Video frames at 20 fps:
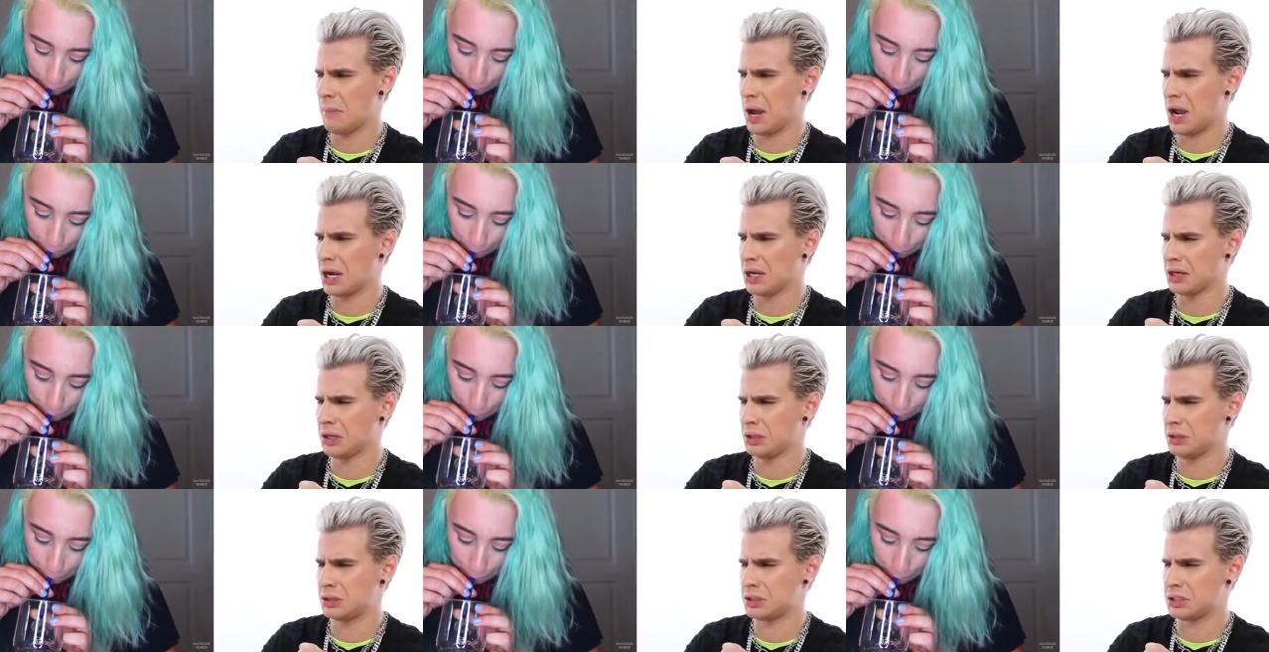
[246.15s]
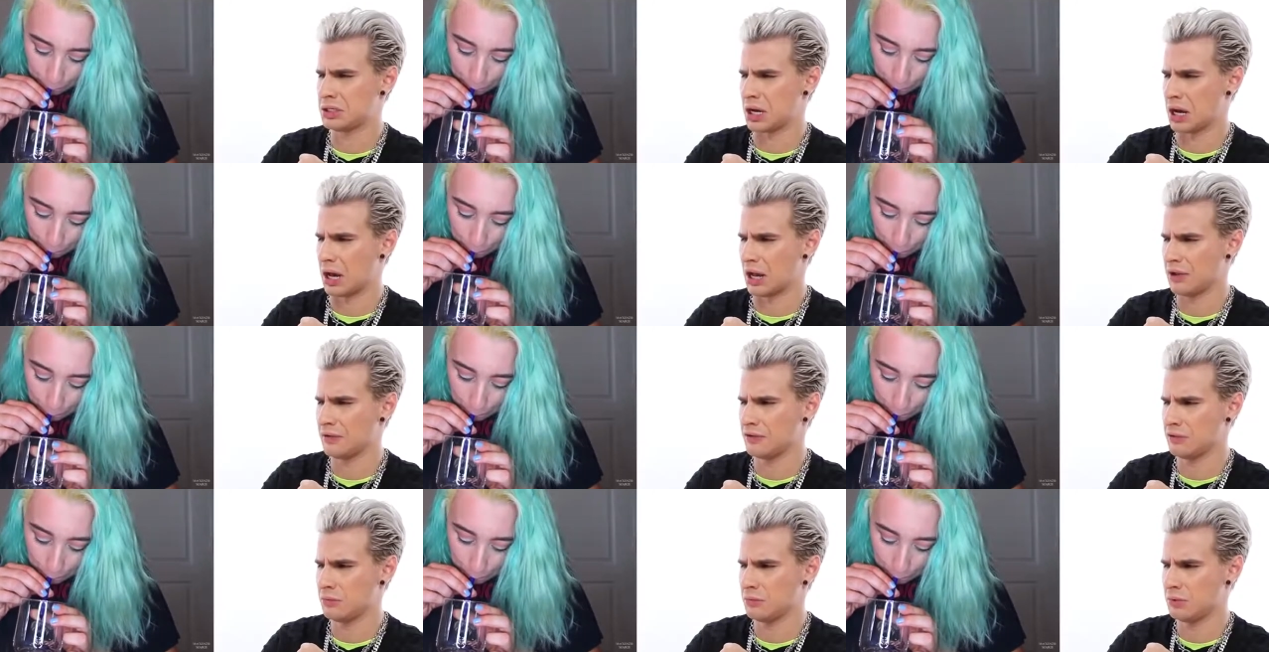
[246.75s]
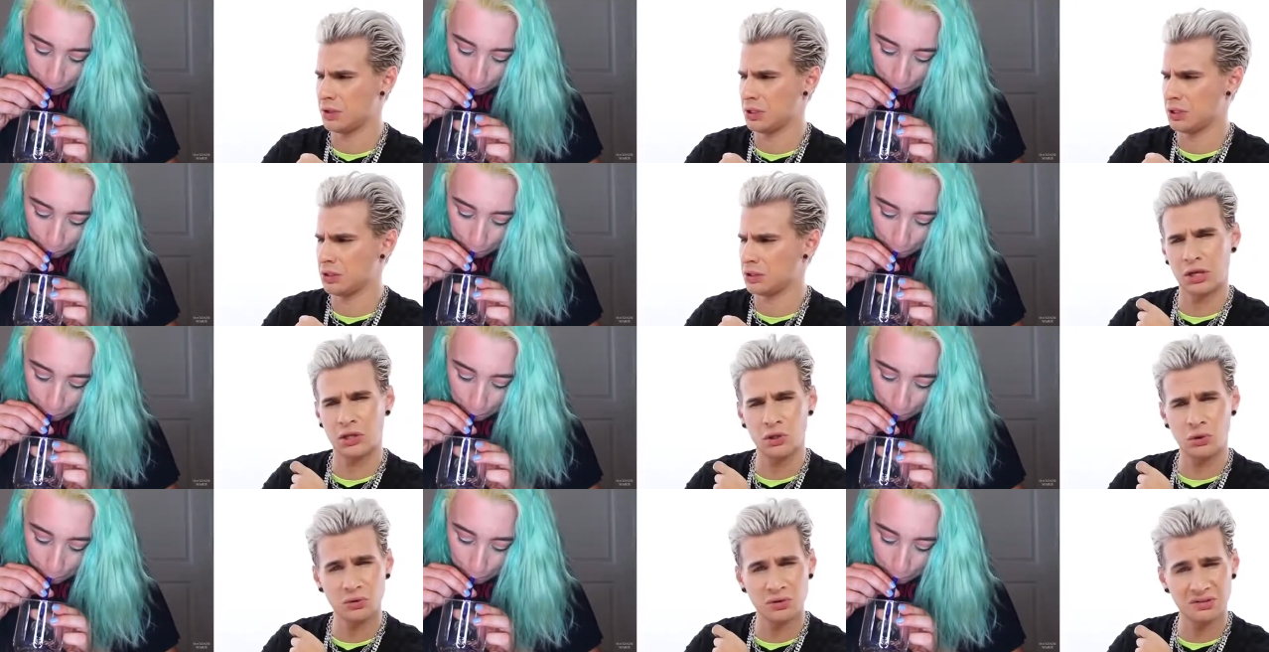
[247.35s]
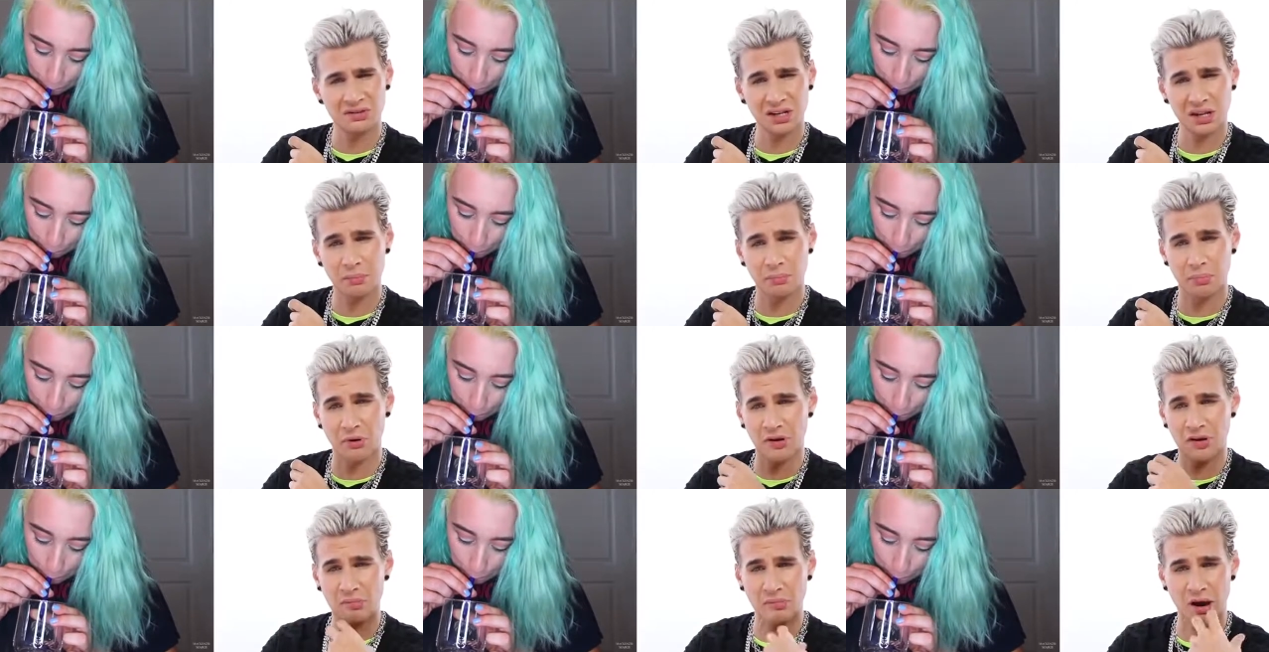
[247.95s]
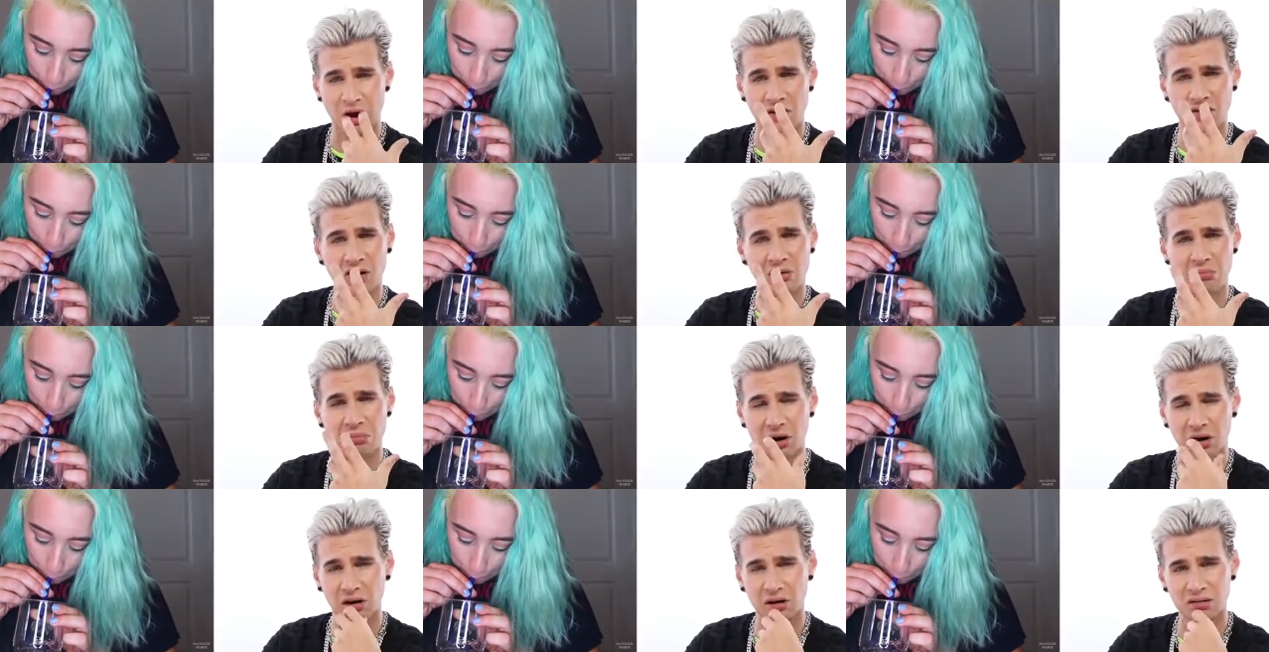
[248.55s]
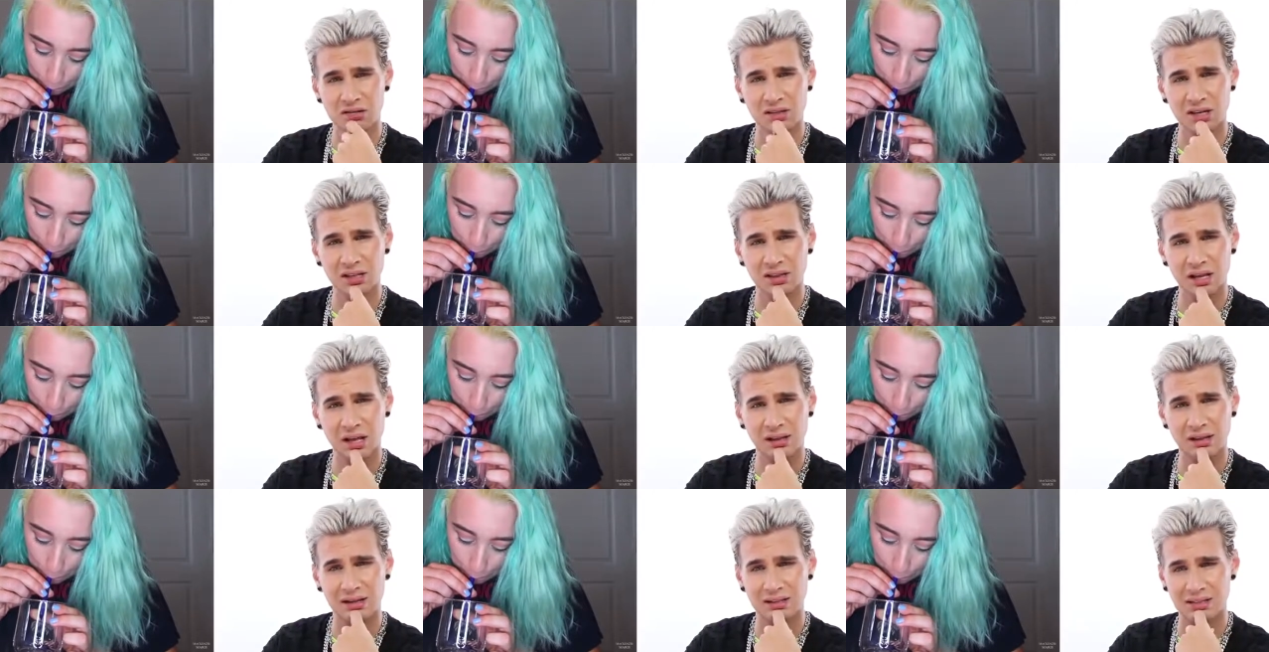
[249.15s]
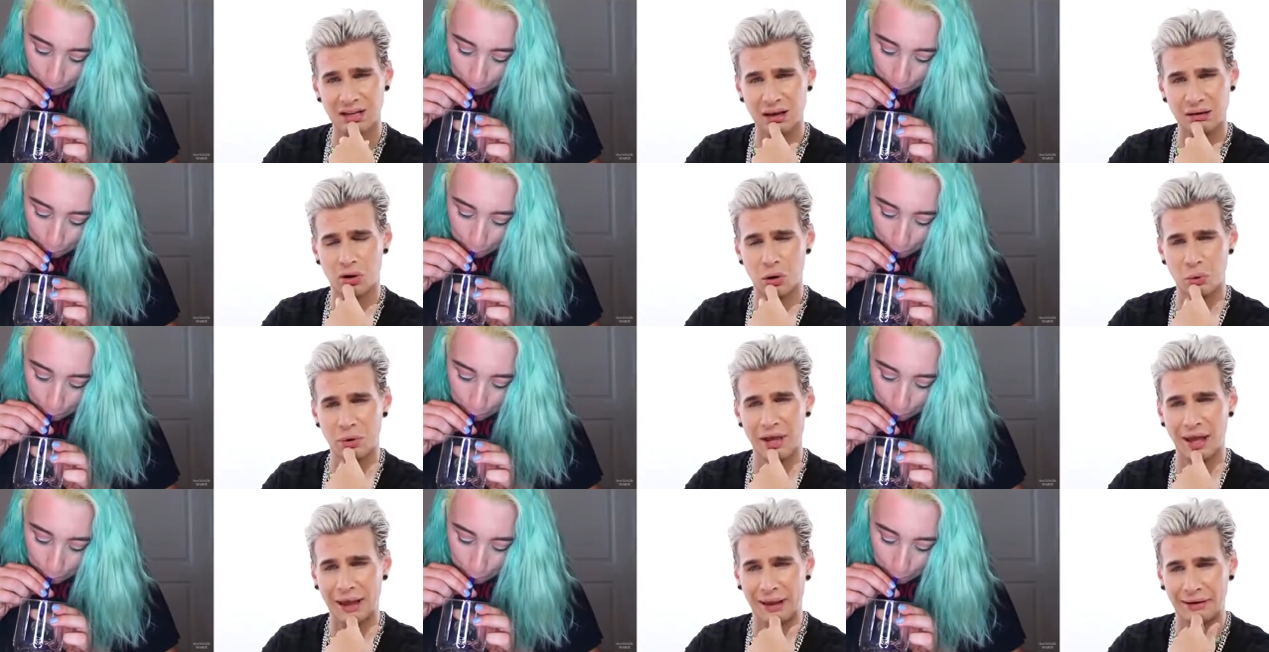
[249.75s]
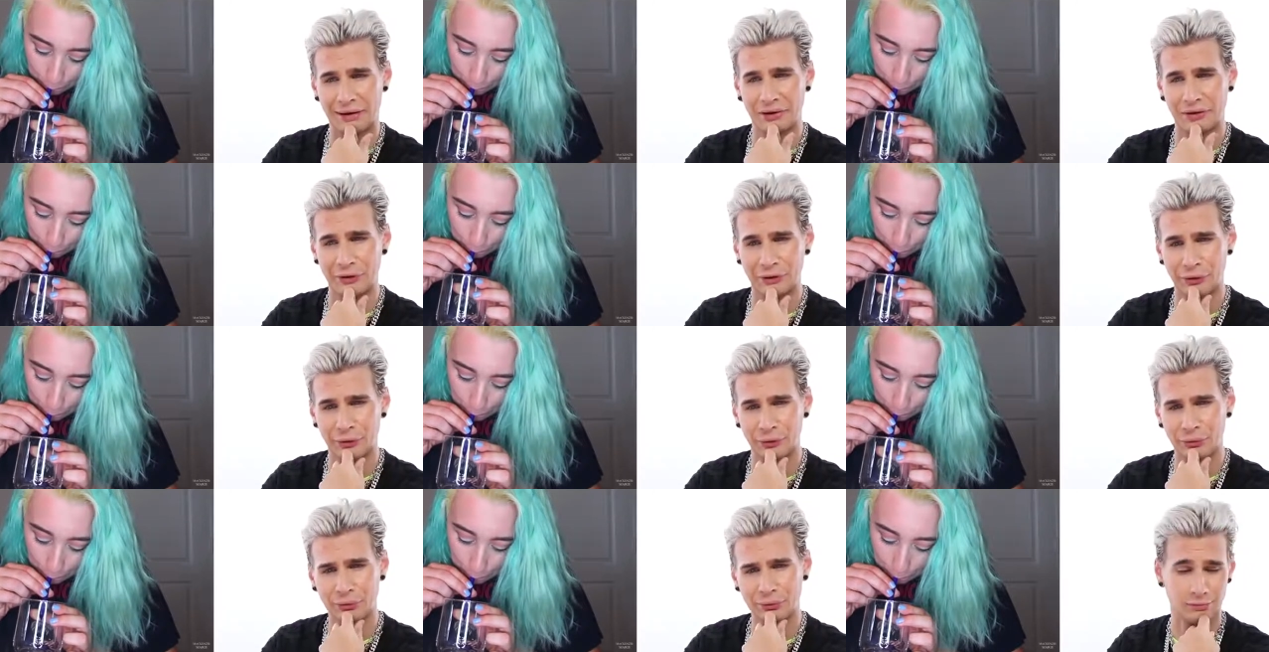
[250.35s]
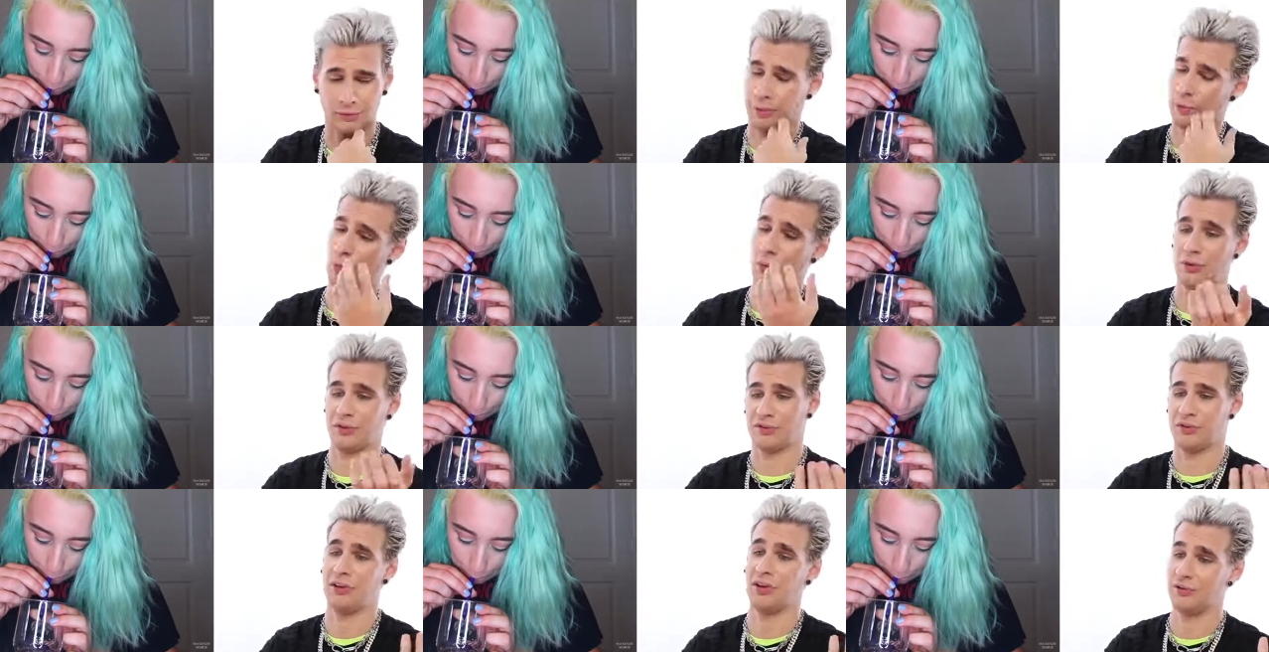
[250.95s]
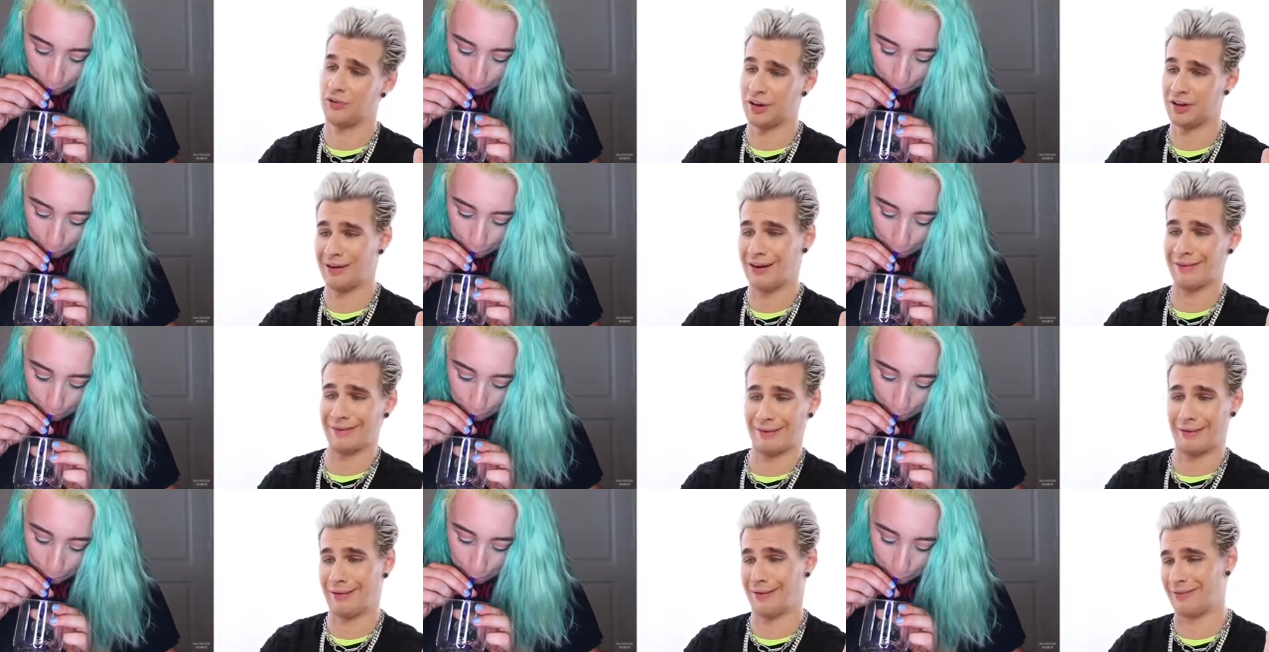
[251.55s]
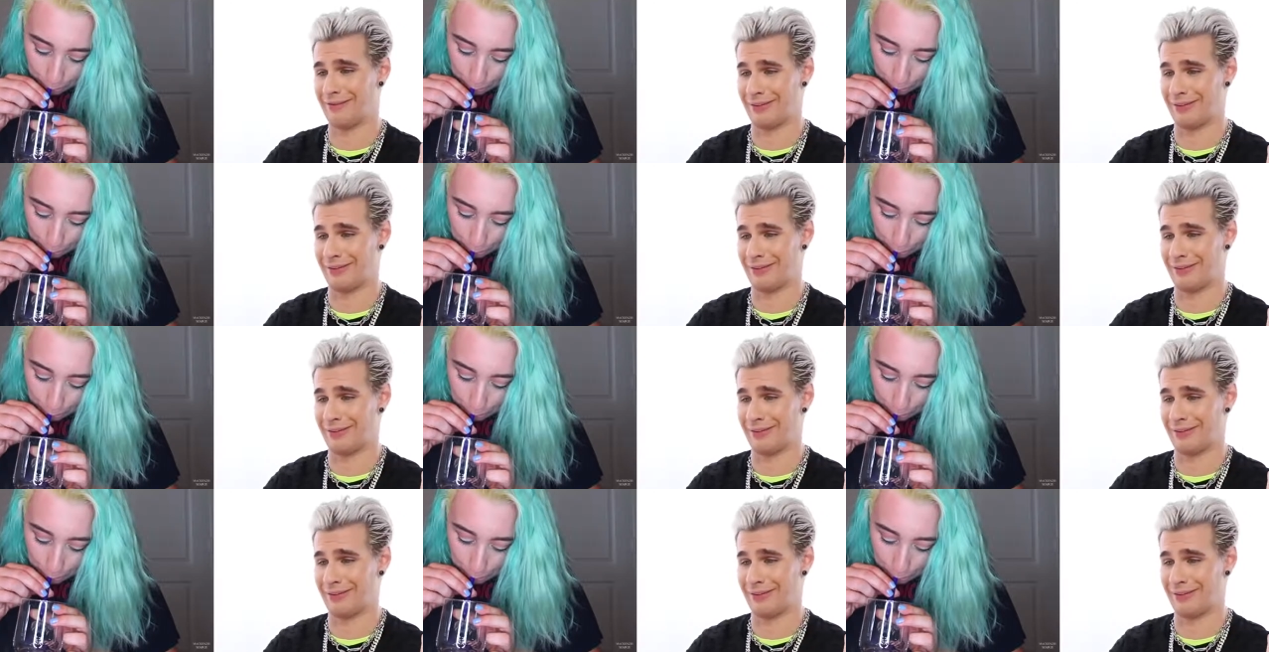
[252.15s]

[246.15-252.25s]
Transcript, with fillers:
Speaker 1: am I gonna die from this? Can you just like put your mouth on markers like that? Like, is that okay to do? I mean, we'll see if I die today.